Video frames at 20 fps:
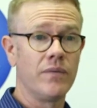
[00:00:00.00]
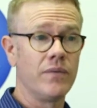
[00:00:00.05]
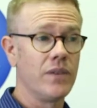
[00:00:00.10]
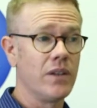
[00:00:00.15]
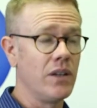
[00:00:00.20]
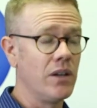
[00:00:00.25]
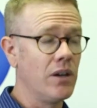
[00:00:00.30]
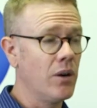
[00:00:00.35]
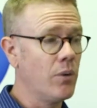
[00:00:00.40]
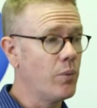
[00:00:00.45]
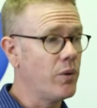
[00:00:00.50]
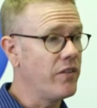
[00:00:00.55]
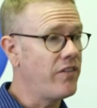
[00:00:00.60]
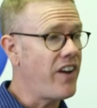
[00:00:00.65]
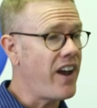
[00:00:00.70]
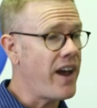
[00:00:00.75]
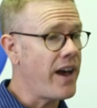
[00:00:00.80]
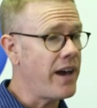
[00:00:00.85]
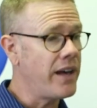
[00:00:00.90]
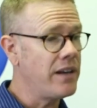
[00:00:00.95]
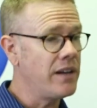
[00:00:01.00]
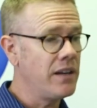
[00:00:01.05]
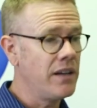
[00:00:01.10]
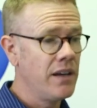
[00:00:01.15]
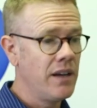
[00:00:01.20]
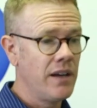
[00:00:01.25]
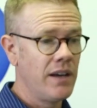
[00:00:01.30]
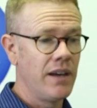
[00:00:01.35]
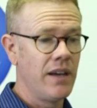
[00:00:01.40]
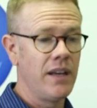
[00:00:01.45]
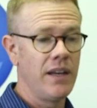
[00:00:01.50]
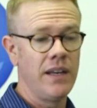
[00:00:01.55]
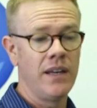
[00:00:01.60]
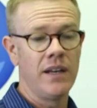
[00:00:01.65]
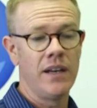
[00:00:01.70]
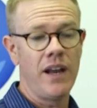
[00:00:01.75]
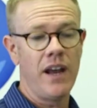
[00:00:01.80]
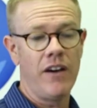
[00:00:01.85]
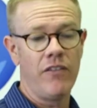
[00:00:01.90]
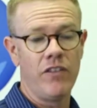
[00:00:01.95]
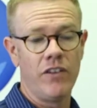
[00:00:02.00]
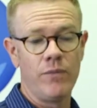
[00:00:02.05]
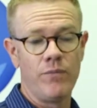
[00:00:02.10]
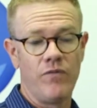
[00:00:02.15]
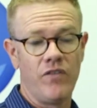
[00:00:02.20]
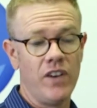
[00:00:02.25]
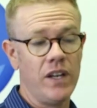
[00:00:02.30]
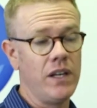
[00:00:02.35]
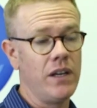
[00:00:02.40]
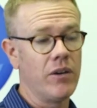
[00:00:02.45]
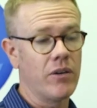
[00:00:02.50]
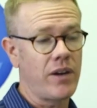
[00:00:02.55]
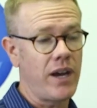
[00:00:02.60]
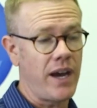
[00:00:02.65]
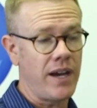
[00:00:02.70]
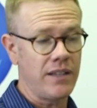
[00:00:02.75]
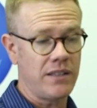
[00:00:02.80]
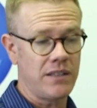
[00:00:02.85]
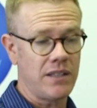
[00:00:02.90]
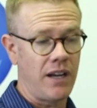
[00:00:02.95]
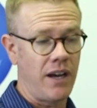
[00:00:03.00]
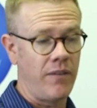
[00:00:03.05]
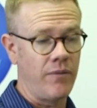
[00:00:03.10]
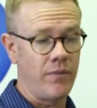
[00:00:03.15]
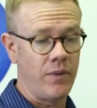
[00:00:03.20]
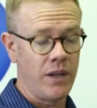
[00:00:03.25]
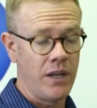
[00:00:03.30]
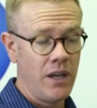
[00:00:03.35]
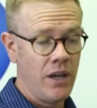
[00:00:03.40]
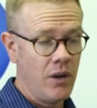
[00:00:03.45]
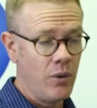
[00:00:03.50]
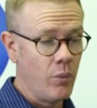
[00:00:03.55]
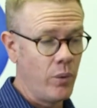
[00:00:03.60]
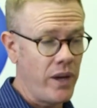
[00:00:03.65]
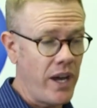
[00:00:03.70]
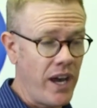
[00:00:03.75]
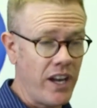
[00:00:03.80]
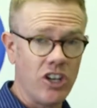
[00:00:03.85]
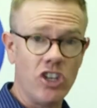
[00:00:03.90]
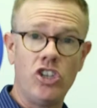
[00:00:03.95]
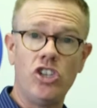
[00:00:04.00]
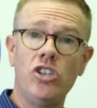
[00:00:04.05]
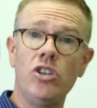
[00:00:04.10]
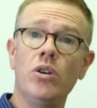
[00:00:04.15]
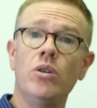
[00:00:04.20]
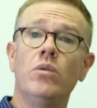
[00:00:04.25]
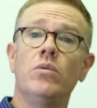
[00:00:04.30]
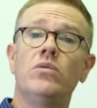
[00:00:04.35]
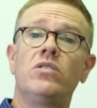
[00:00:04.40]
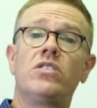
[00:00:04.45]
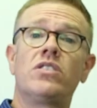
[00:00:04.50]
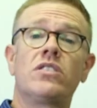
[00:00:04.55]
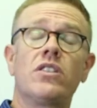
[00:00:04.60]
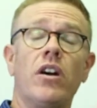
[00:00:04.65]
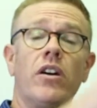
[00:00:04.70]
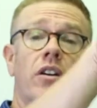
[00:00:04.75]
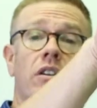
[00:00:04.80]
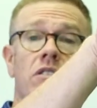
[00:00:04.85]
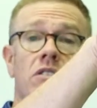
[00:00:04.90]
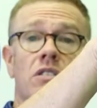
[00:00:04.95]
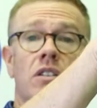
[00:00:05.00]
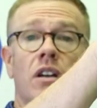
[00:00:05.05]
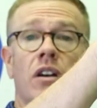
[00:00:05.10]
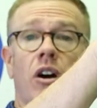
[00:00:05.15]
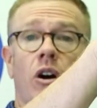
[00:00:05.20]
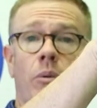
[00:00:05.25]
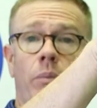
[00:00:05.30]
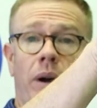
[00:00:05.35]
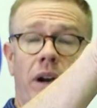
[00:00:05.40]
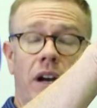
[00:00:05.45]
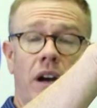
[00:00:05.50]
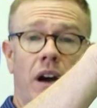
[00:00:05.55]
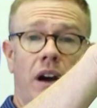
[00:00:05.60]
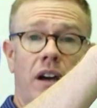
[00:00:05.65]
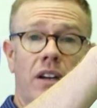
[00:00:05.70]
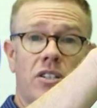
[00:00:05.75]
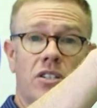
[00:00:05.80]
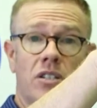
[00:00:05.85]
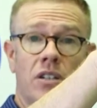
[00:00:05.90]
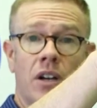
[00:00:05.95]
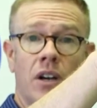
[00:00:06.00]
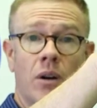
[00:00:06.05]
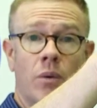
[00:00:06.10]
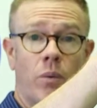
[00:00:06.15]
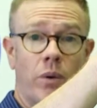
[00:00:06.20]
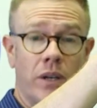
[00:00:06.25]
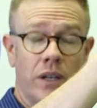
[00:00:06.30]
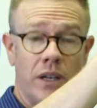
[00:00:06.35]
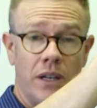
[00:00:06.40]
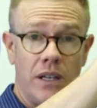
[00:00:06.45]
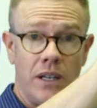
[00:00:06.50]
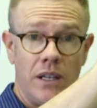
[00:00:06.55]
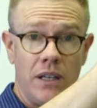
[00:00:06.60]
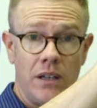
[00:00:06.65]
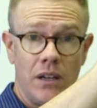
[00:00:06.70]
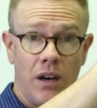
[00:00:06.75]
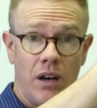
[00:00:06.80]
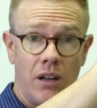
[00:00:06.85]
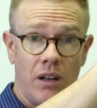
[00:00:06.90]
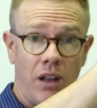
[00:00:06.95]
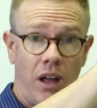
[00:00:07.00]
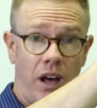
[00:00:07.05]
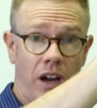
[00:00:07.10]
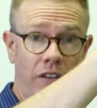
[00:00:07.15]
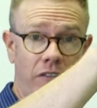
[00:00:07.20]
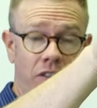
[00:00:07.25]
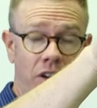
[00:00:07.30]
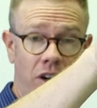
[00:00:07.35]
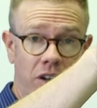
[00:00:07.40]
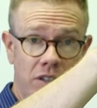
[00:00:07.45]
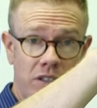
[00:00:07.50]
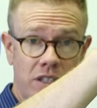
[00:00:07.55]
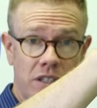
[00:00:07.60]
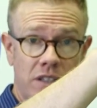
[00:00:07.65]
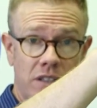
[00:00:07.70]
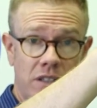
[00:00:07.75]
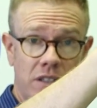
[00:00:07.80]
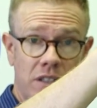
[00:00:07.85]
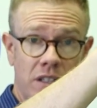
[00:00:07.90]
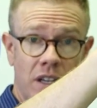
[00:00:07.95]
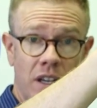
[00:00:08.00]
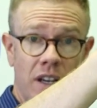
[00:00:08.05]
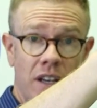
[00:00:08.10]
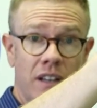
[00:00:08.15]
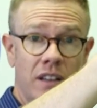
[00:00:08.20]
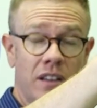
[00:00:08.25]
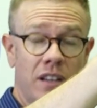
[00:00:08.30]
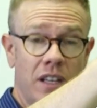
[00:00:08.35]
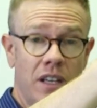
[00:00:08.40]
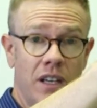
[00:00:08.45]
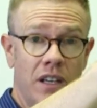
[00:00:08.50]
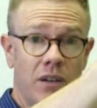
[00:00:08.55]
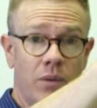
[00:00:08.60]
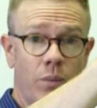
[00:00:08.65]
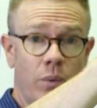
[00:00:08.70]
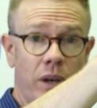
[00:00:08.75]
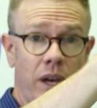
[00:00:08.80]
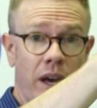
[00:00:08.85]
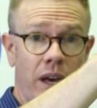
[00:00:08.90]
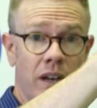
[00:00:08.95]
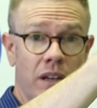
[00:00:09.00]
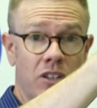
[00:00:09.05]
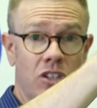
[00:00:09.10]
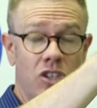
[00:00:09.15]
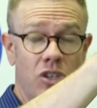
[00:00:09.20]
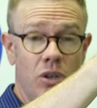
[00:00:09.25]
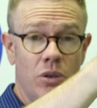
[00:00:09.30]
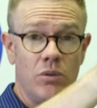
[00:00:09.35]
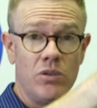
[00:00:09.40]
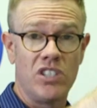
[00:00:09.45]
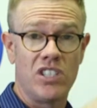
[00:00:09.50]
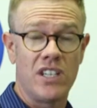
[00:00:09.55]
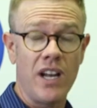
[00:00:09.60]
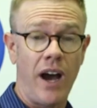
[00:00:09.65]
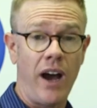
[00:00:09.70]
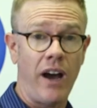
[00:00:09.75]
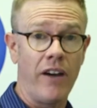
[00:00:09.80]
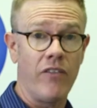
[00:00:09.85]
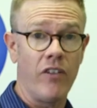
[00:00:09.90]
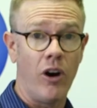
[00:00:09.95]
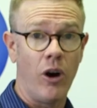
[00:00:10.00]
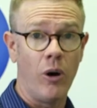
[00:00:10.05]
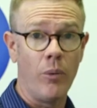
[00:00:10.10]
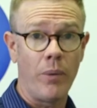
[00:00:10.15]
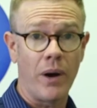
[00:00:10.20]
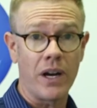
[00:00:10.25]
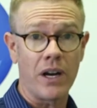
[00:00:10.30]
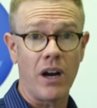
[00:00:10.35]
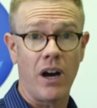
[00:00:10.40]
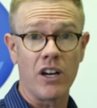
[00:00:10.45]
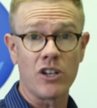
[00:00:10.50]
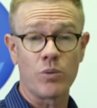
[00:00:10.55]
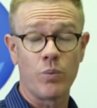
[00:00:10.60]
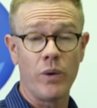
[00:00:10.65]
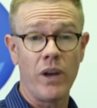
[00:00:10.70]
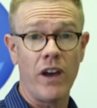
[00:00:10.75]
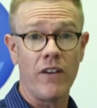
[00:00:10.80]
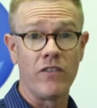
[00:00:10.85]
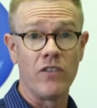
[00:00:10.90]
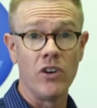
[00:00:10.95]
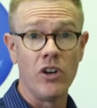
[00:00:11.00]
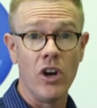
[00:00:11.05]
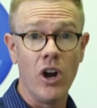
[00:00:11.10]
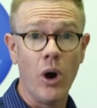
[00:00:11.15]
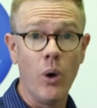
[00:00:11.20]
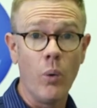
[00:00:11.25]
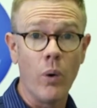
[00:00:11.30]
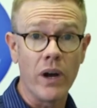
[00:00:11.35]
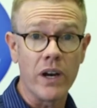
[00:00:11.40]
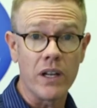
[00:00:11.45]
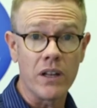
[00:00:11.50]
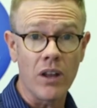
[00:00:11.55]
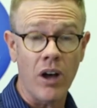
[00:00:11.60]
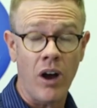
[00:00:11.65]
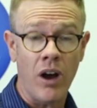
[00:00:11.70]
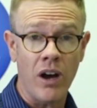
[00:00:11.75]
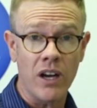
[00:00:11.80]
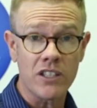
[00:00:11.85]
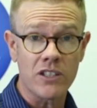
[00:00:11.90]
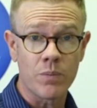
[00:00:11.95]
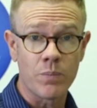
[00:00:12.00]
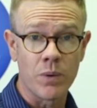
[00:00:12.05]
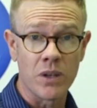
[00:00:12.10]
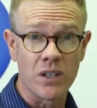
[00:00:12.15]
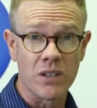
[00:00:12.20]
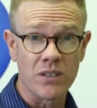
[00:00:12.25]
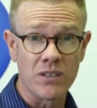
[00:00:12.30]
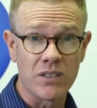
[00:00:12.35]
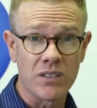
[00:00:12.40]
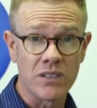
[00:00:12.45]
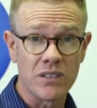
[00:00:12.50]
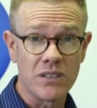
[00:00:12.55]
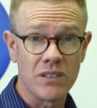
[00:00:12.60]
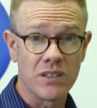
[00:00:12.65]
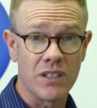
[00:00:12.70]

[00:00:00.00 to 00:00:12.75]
We've had in every video cast, we had a huge surge that, oh my gosh, we're going to need a lot of nurses. Then we had a huge dive. Oh my gosh, we have no one in the hospitals.